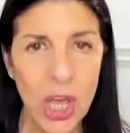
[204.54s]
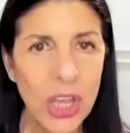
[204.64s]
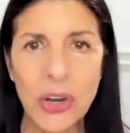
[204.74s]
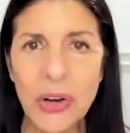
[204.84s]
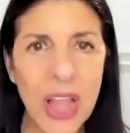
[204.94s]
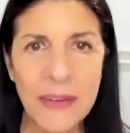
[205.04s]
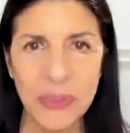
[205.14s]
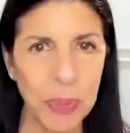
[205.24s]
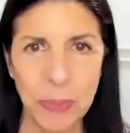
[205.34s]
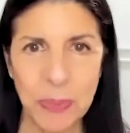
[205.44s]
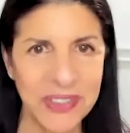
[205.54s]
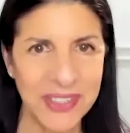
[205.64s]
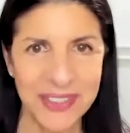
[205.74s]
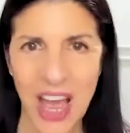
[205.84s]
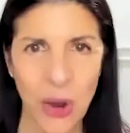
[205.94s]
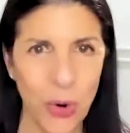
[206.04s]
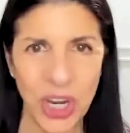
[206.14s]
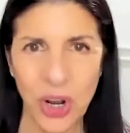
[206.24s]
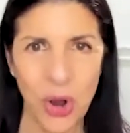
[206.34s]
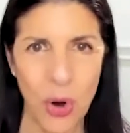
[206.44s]
your life's purpose is not going to
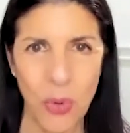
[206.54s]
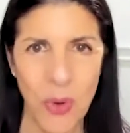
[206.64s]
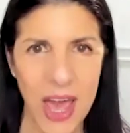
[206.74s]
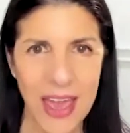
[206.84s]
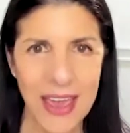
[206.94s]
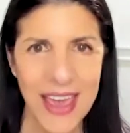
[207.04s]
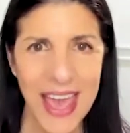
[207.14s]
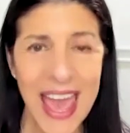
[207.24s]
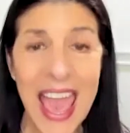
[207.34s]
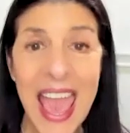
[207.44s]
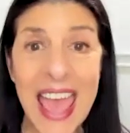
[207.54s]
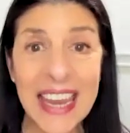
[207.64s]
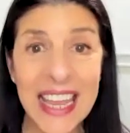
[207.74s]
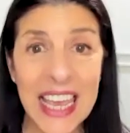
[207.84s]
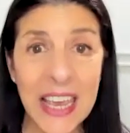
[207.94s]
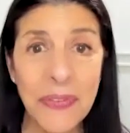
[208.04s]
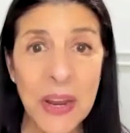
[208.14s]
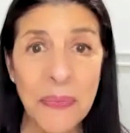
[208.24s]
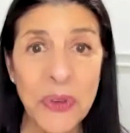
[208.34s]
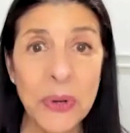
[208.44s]
go away. And even
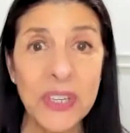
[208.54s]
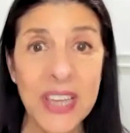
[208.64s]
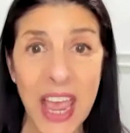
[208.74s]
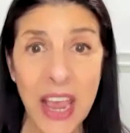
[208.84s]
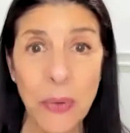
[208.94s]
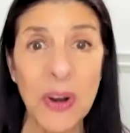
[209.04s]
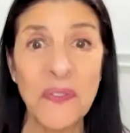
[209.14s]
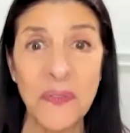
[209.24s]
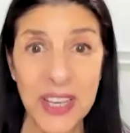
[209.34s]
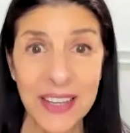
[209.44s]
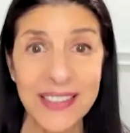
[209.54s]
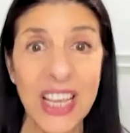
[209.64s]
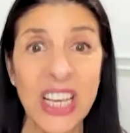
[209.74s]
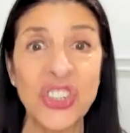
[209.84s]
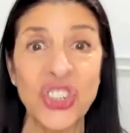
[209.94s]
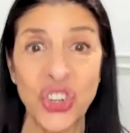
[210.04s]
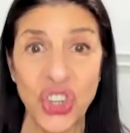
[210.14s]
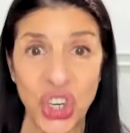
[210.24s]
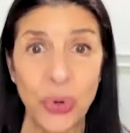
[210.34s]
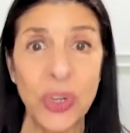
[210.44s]
if you take what feels like a
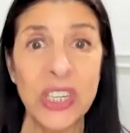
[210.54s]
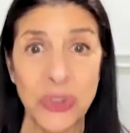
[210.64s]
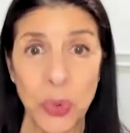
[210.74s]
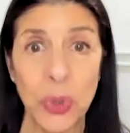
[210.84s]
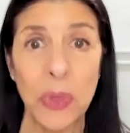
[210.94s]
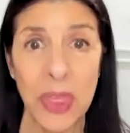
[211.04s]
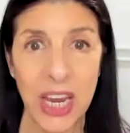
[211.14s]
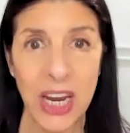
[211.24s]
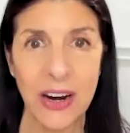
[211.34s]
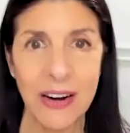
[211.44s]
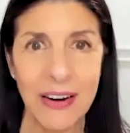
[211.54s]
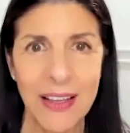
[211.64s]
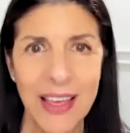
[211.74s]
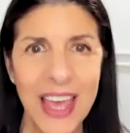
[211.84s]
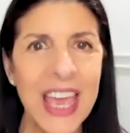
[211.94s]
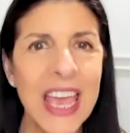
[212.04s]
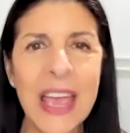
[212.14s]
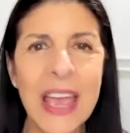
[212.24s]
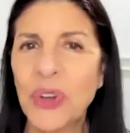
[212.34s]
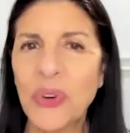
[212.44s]
circuitous route there,
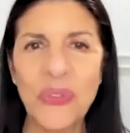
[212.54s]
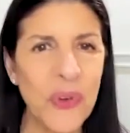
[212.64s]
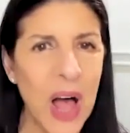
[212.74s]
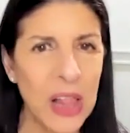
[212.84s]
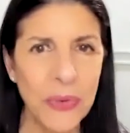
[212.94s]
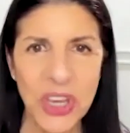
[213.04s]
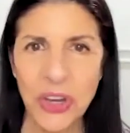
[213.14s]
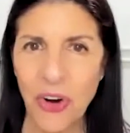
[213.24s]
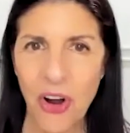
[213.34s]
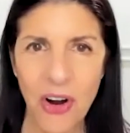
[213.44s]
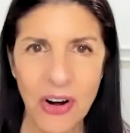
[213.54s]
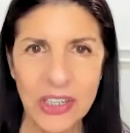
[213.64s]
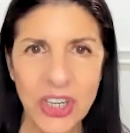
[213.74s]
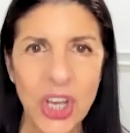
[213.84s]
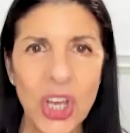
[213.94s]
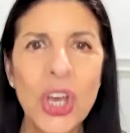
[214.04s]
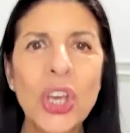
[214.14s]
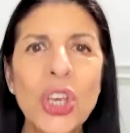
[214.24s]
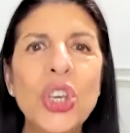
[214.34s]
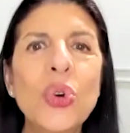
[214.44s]
if you're following your heart,
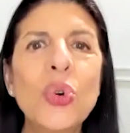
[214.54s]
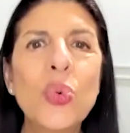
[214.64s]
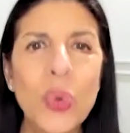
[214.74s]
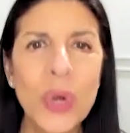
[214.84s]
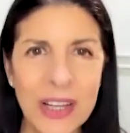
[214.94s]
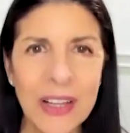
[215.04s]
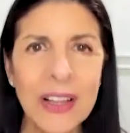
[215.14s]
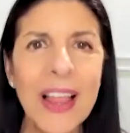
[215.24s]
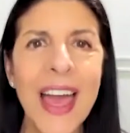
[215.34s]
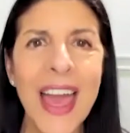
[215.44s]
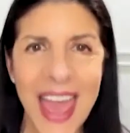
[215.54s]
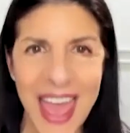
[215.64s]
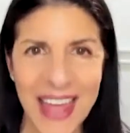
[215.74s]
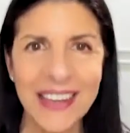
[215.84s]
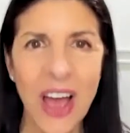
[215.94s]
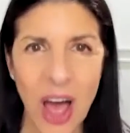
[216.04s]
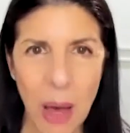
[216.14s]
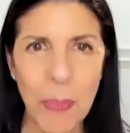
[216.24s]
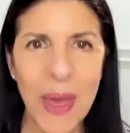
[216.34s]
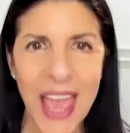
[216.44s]
you will end
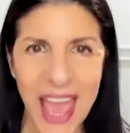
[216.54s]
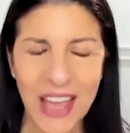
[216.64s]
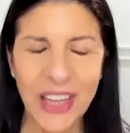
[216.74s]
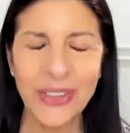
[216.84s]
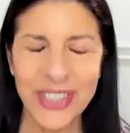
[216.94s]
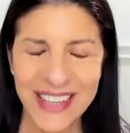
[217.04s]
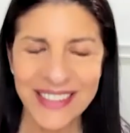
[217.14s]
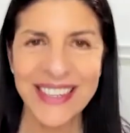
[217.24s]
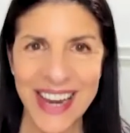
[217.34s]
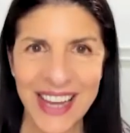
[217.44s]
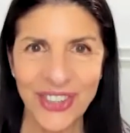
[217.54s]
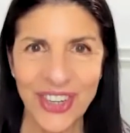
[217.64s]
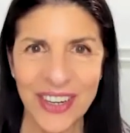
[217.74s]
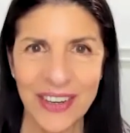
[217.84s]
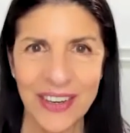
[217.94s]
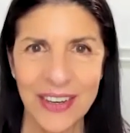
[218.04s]
up at your destination.